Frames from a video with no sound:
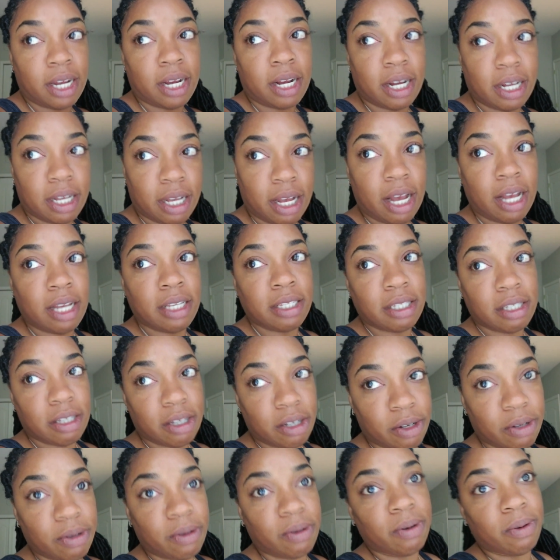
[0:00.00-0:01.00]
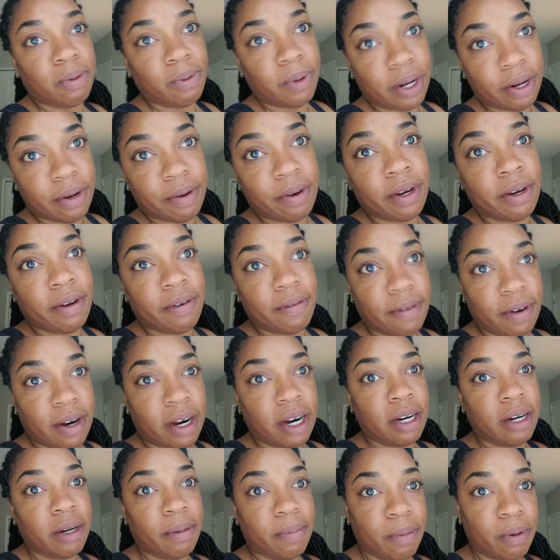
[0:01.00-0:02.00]
Cause as you know, when you're in
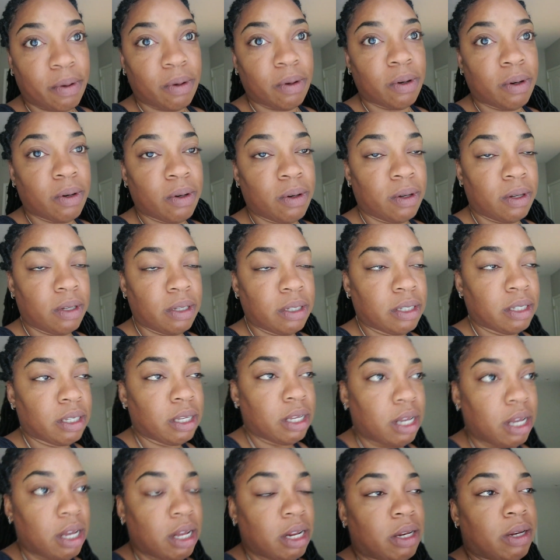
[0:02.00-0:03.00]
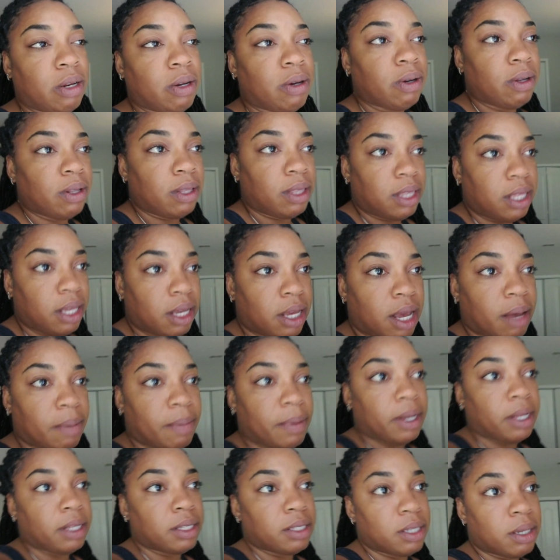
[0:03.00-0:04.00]
fall, the pool closed. The good thing I
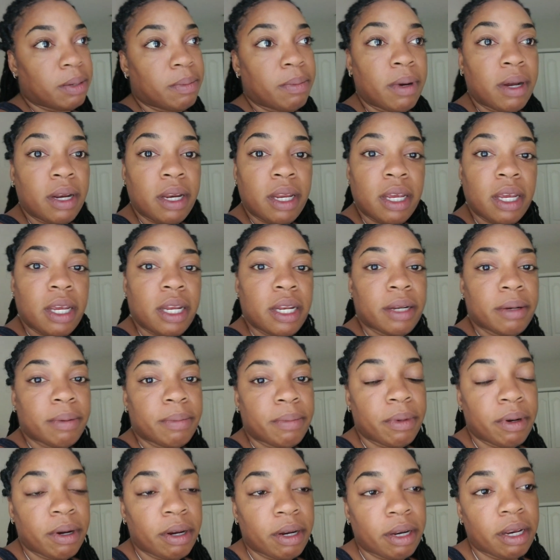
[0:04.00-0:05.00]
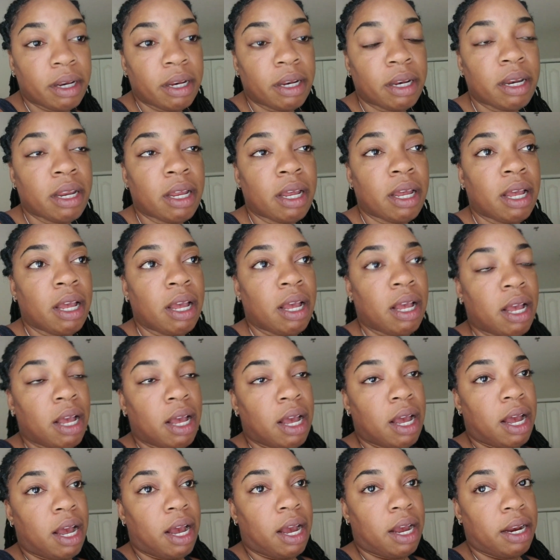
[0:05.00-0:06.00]
made some money in the morning,
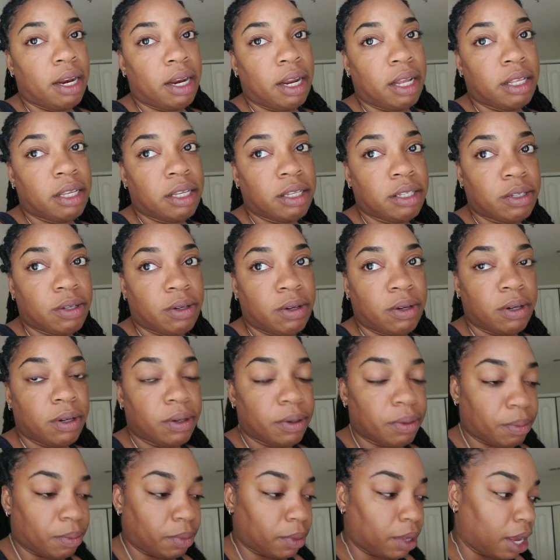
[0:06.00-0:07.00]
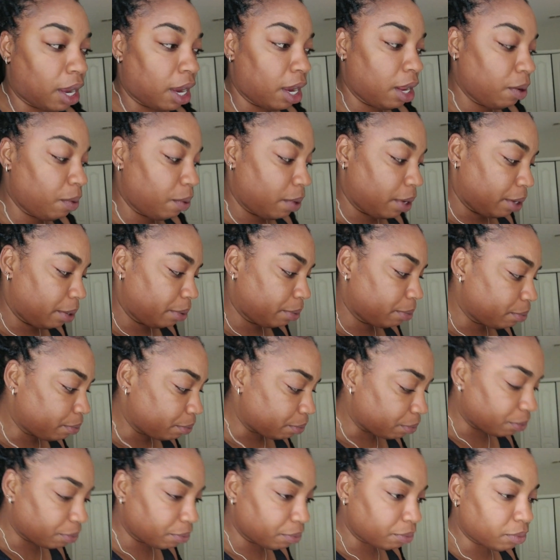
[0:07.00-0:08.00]
and that is good. Anyway,
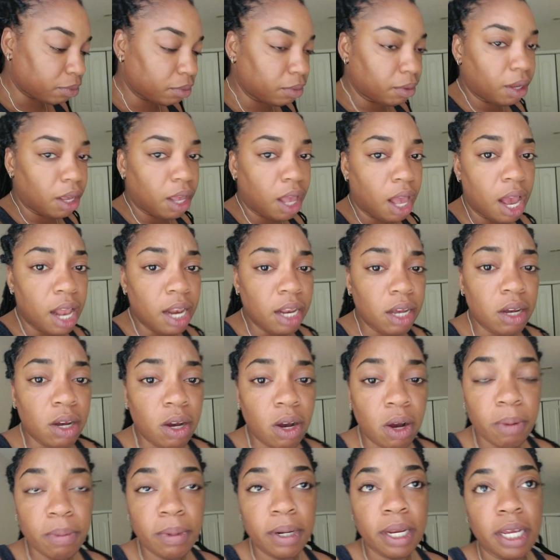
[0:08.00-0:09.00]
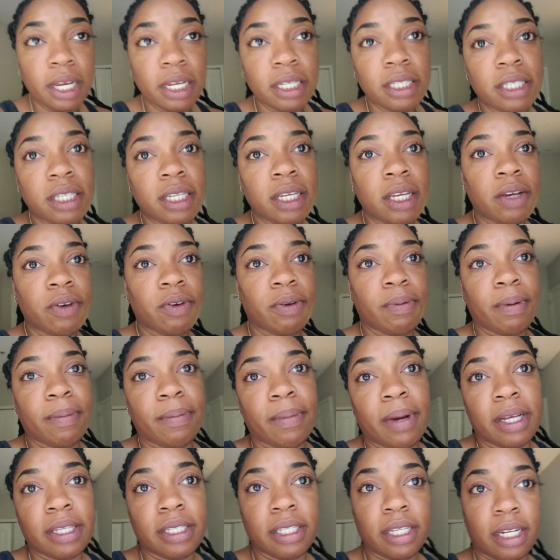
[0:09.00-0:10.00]
a little update.
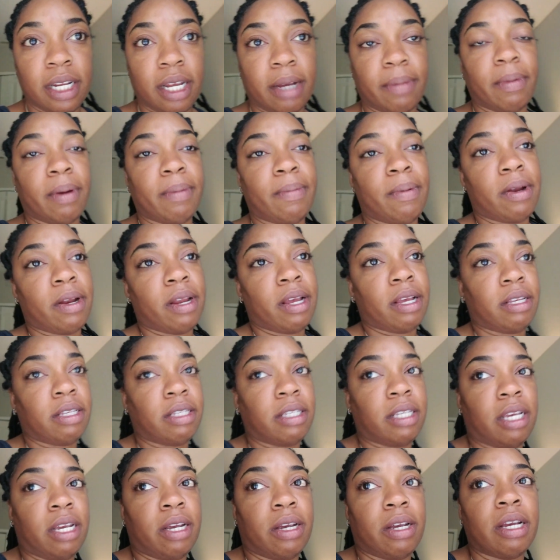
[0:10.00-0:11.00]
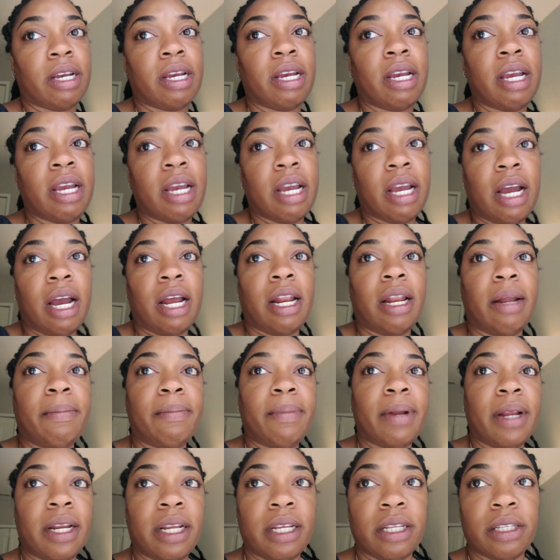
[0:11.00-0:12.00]
Remember I said that my brother is here and I'm
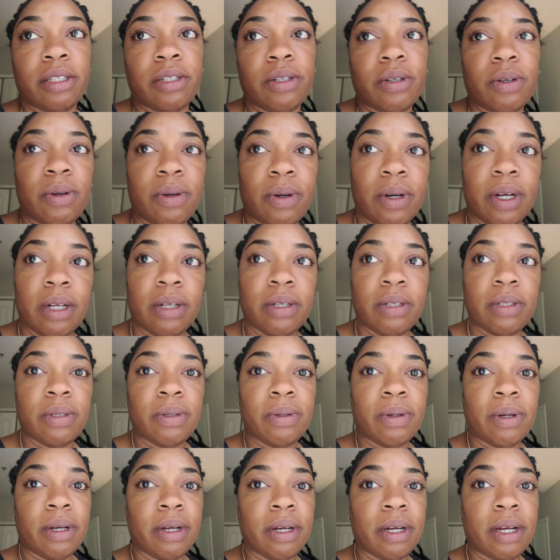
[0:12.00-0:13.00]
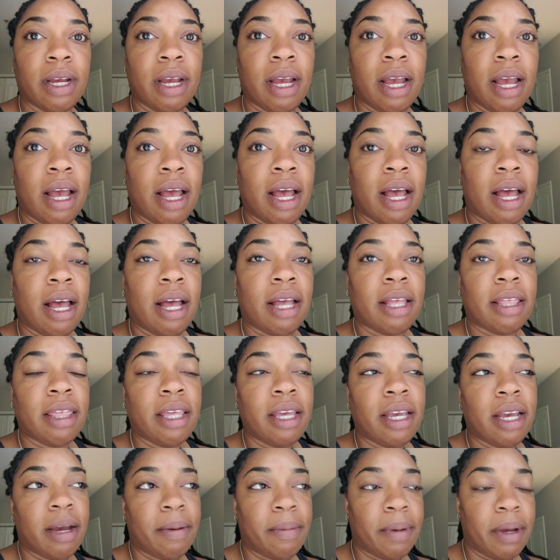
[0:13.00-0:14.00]
planning to go elsewhere. I
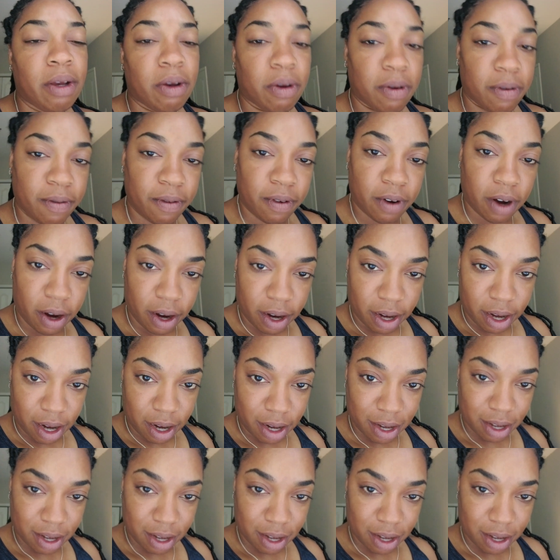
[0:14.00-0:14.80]
think I may go Florida.